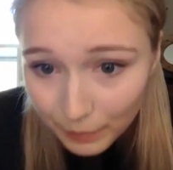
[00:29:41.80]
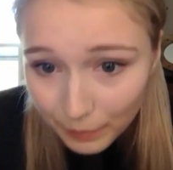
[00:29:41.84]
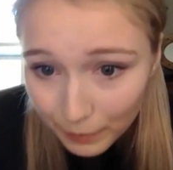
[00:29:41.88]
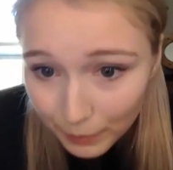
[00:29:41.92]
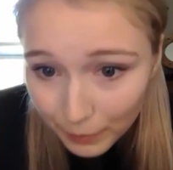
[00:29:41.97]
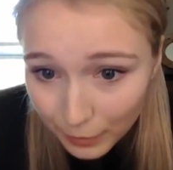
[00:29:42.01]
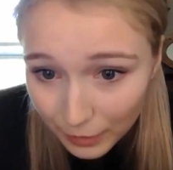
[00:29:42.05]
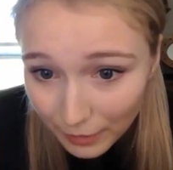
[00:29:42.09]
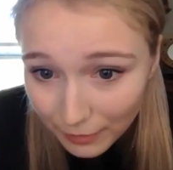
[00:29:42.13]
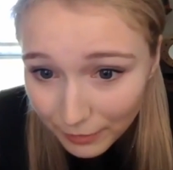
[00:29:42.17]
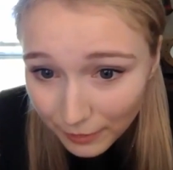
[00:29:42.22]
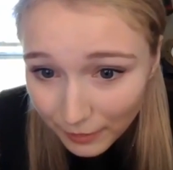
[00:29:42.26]

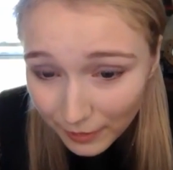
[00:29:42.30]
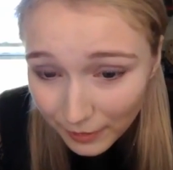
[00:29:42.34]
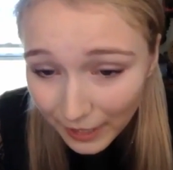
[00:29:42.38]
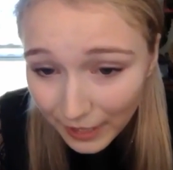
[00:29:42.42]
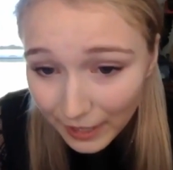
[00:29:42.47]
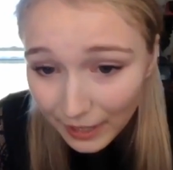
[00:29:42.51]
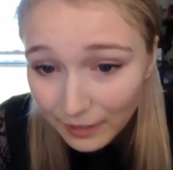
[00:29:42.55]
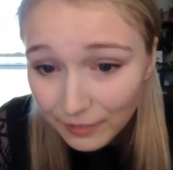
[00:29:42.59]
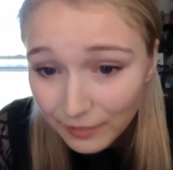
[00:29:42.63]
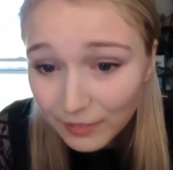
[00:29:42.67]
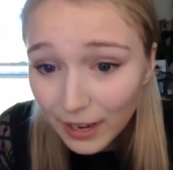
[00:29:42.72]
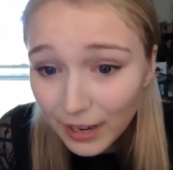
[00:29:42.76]

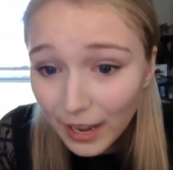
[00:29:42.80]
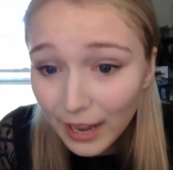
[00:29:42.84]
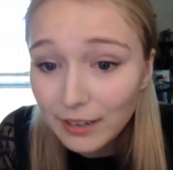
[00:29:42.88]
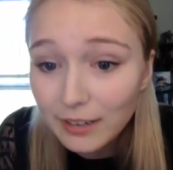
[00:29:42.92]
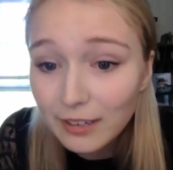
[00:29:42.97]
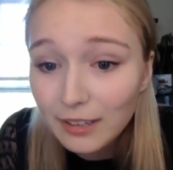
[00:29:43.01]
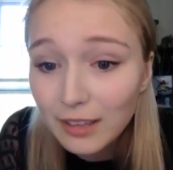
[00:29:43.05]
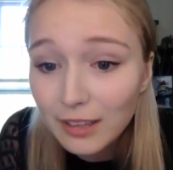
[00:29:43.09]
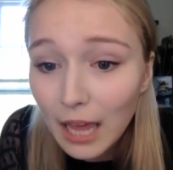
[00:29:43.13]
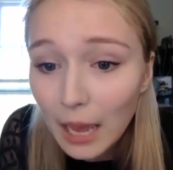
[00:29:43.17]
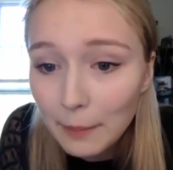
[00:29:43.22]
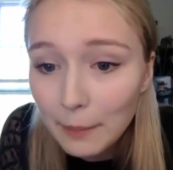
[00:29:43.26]
periphery
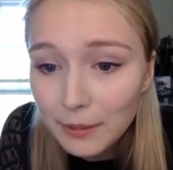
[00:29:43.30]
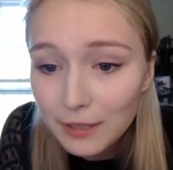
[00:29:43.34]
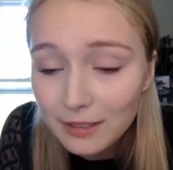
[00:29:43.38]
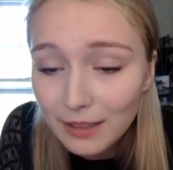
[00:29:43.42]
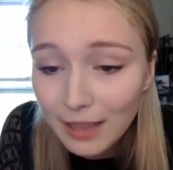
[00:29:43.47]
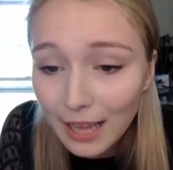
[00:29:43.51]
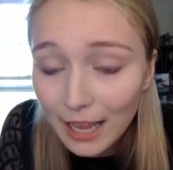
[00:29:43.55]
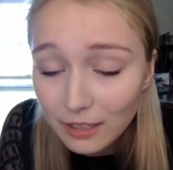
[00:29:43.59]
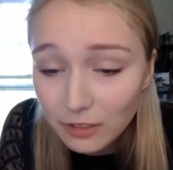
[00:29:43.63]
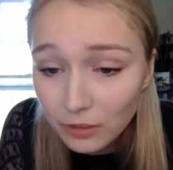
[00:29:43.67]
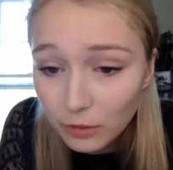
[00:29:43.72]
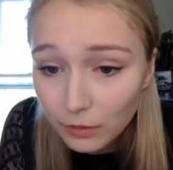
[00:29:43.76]
and lapis
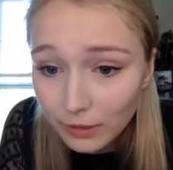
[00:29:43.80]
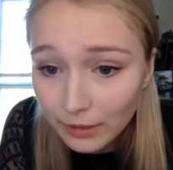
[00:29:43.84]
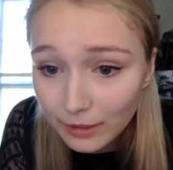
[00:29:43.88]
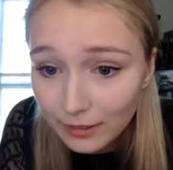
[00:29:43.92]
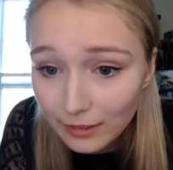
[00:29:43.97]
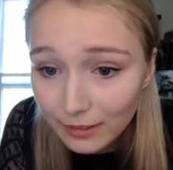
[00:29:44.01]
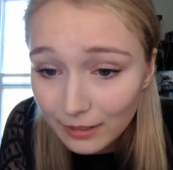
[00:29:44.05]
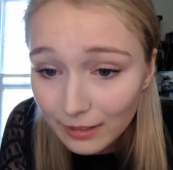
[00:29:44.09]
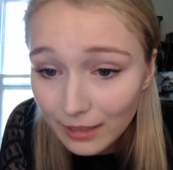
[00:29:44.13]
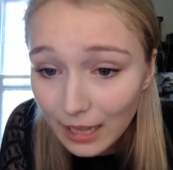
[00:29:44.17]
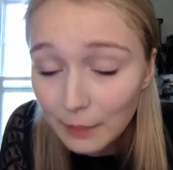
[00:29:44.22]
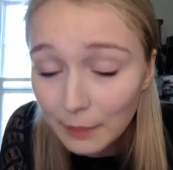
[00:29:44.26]

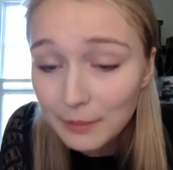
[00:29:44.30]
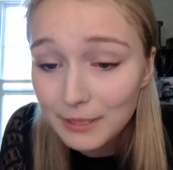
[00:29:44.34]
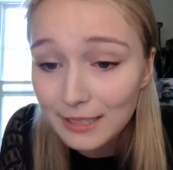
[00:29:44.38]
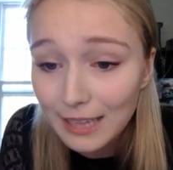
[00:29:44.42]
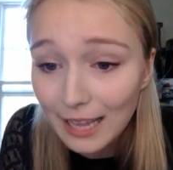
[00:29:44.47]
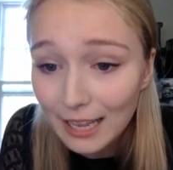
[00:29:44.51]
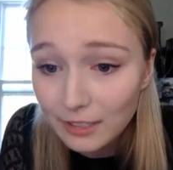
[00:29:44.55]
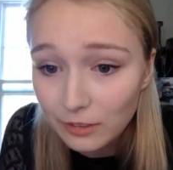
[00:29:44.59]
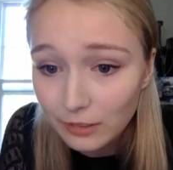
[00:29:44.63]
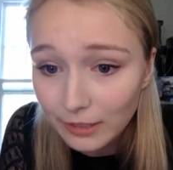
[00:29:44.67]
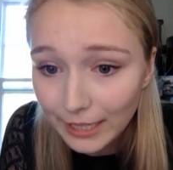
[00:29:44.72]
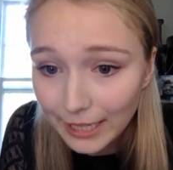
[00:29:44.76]

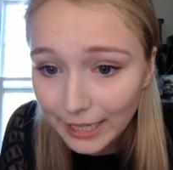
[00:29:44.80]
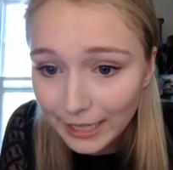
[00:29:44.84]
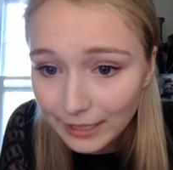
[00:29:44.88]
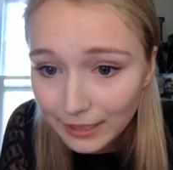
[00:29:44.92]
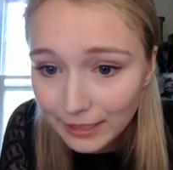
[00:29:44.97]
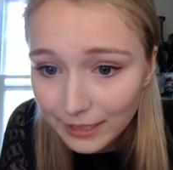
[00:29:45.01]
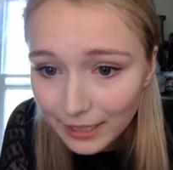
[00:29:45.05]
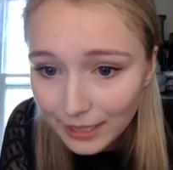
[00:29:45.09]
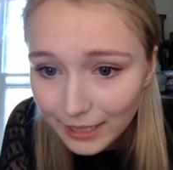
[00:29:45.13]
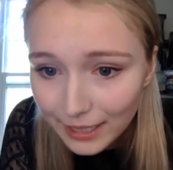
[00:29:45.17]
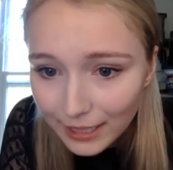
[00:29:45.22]
lazuli,